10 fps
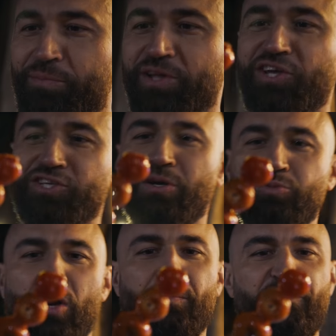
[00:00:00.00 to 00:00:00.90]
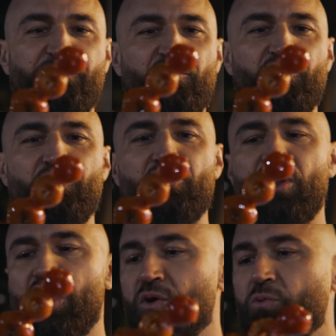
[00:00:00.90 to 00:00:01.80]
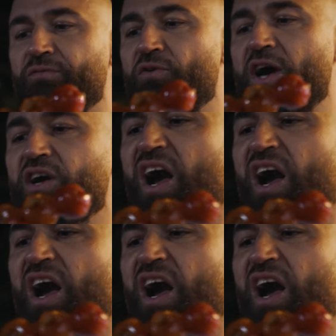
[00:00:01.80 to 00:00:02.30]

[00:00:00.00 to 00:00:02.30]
but they're some type of fruit with like